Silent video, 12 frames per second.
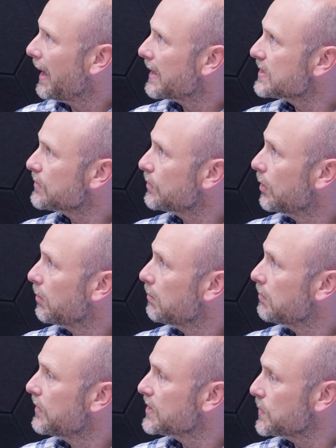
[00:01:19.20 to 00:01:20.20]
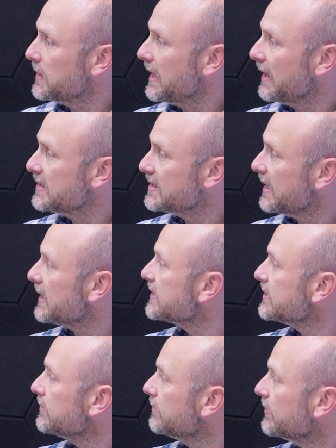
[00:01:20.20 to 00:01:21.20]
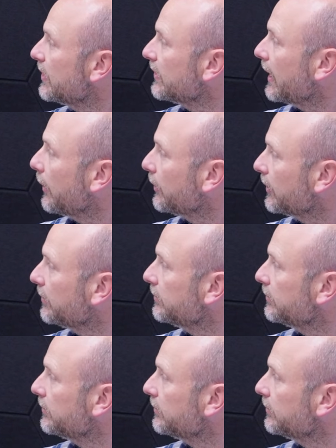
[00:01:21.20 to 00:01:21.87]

as from this weekend, six. Six hours.